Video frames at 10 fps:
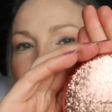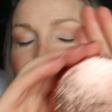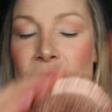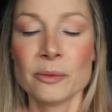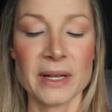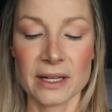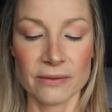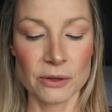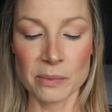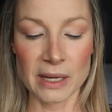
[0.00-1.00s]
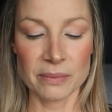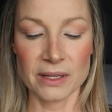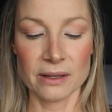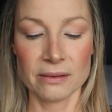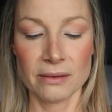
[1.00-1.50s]
I know many of you might
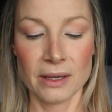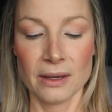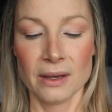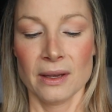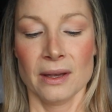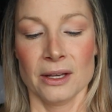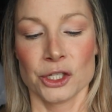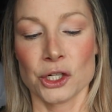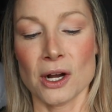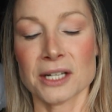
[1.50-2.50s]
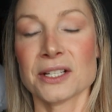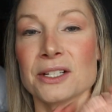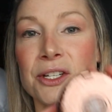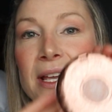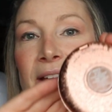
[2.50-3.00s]
be shocked
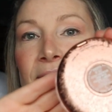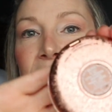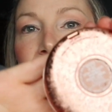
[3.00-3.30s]
that she gave